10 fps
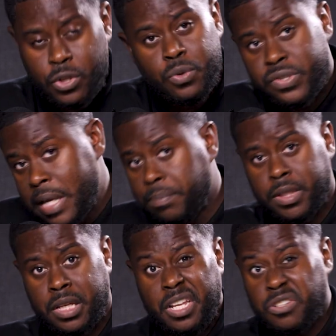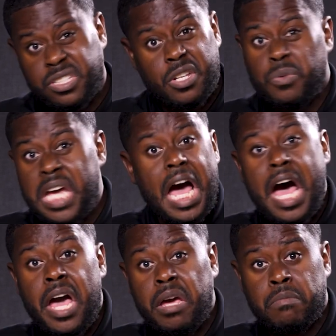do something. There's still
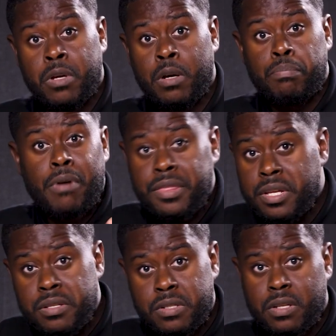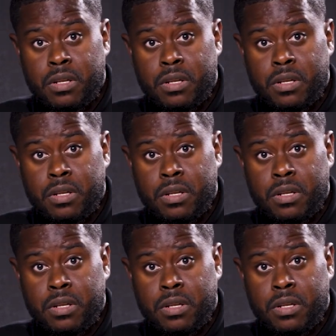time, brothers.